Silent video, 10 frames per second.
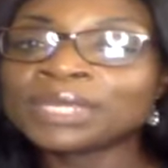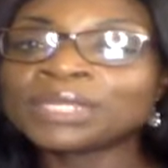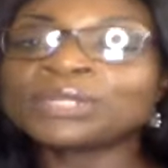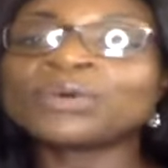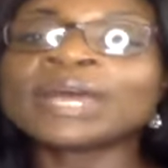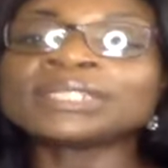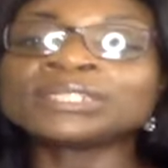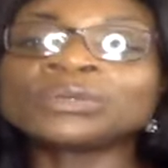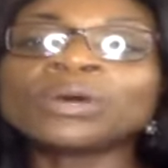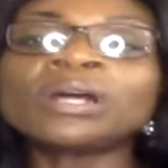you know and
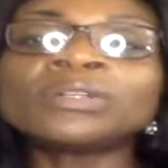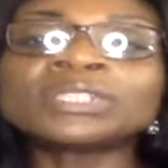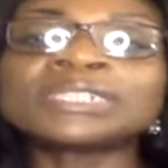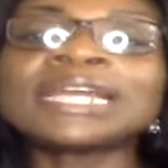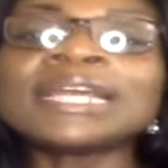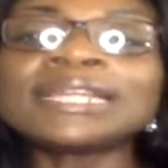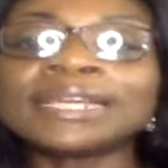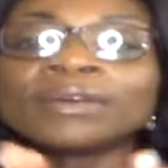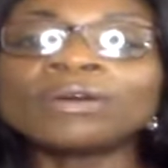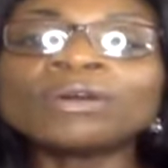so
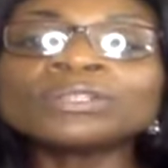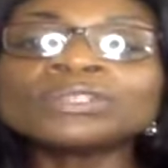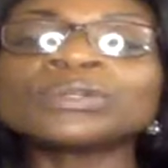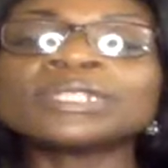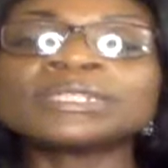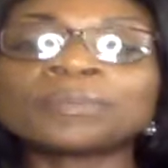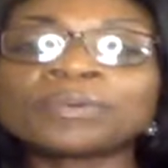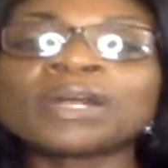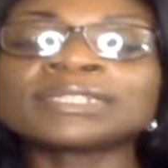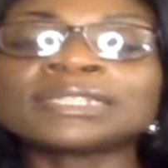understanding also is a
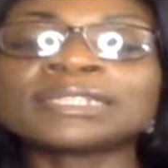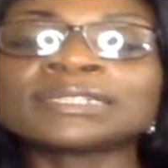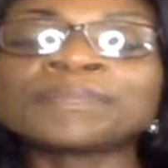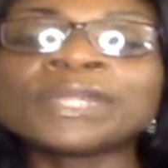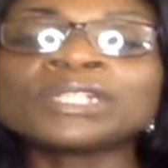process